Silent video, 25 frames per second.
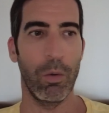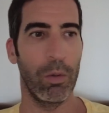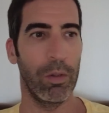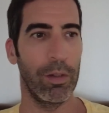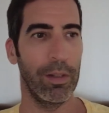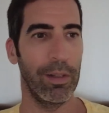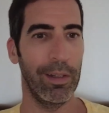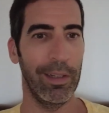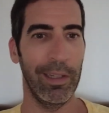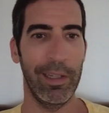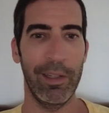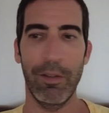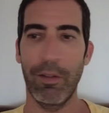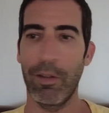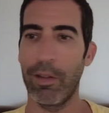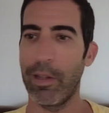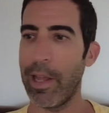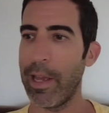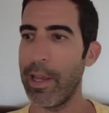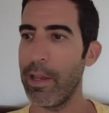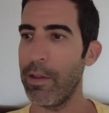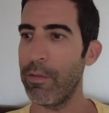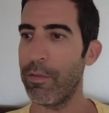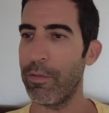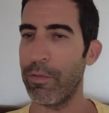lit
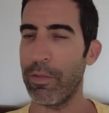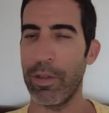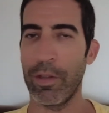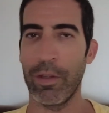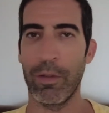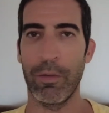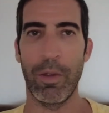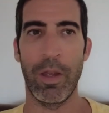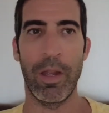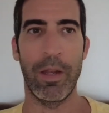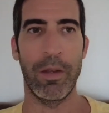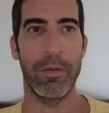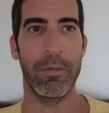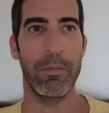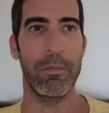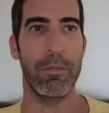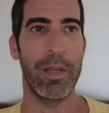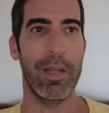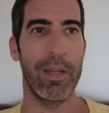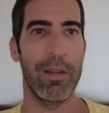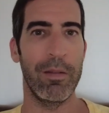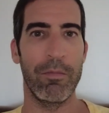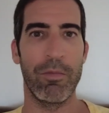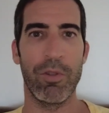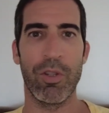life and
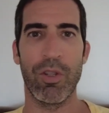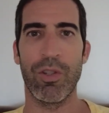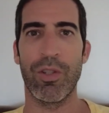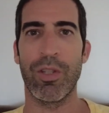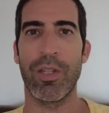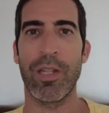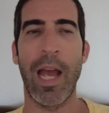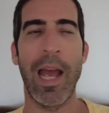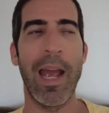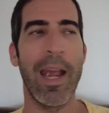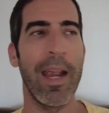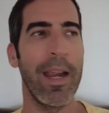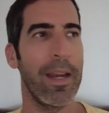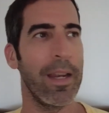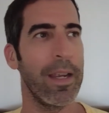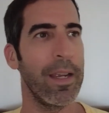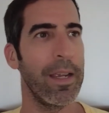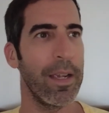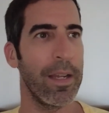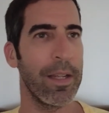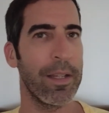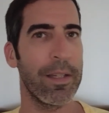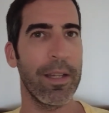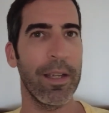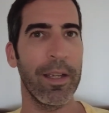in society,
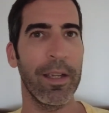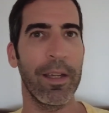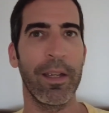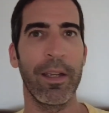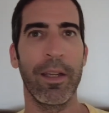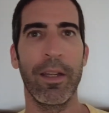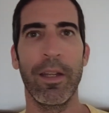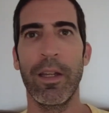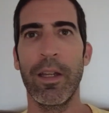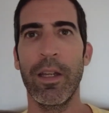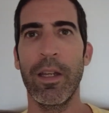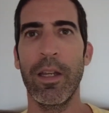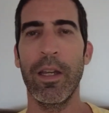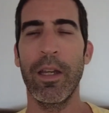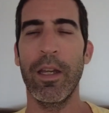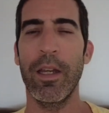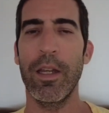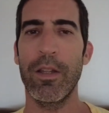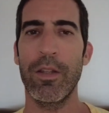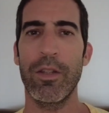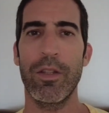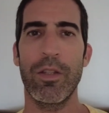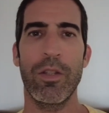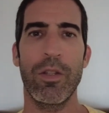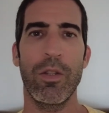it's like
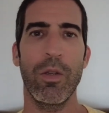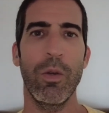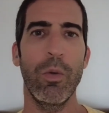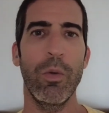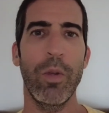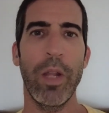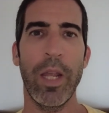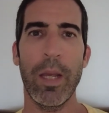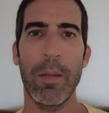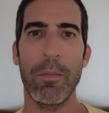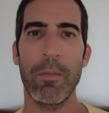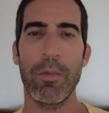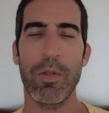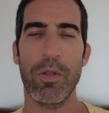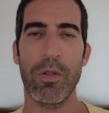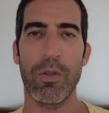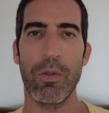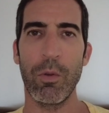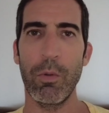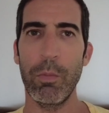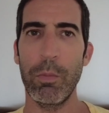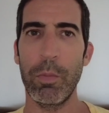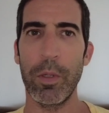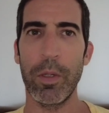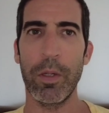it's so damn
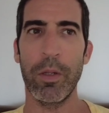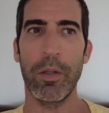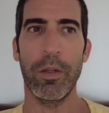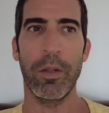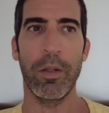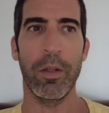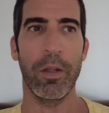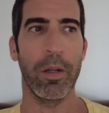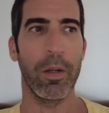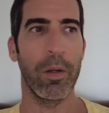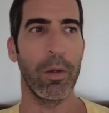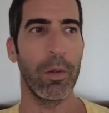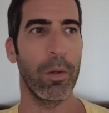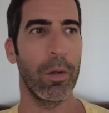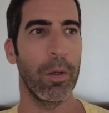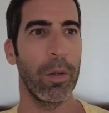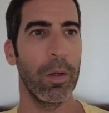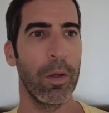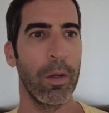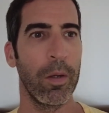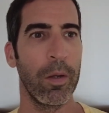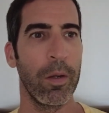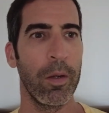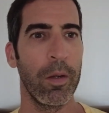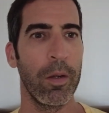stupid.
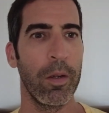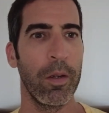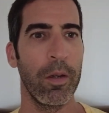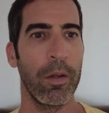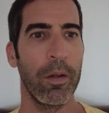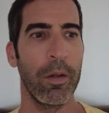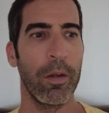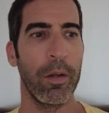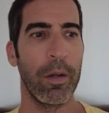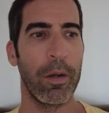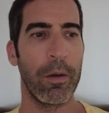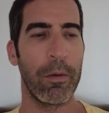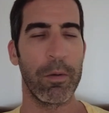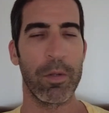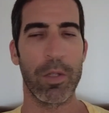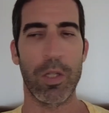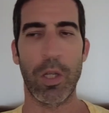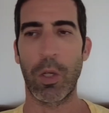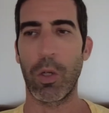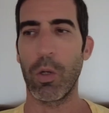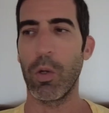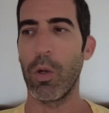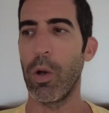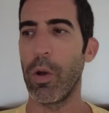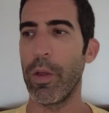And everyone's
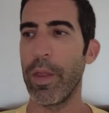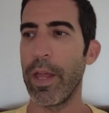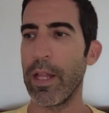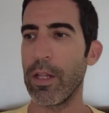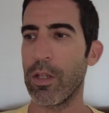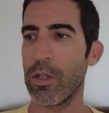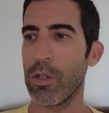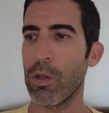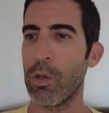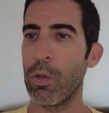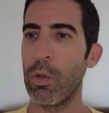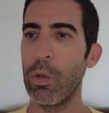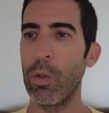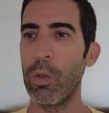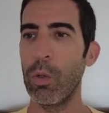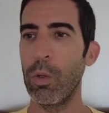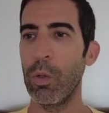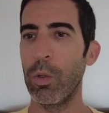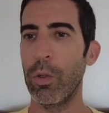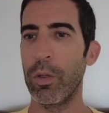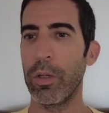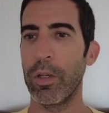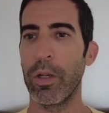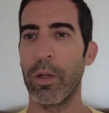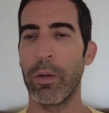like, oh, that's
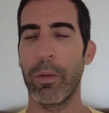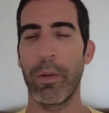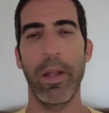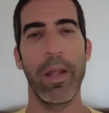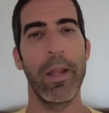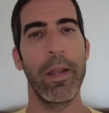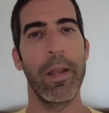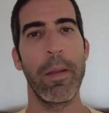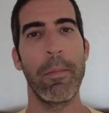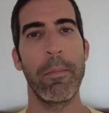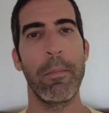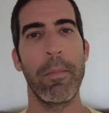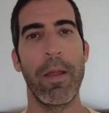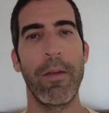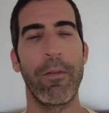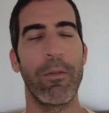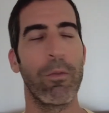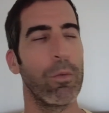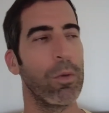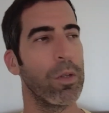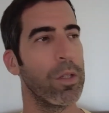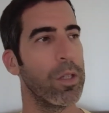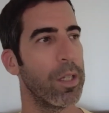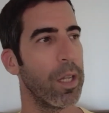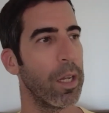cool. And then
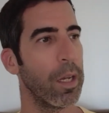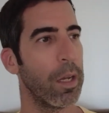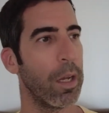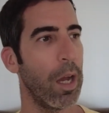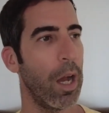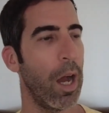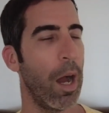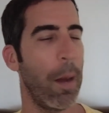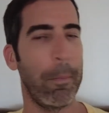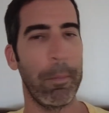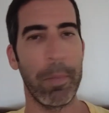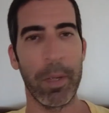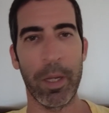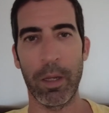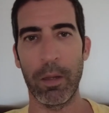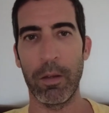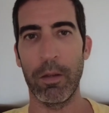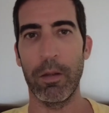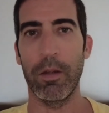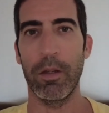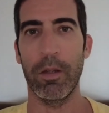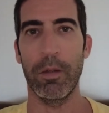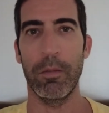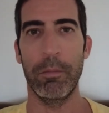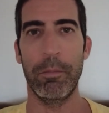everyone's like upping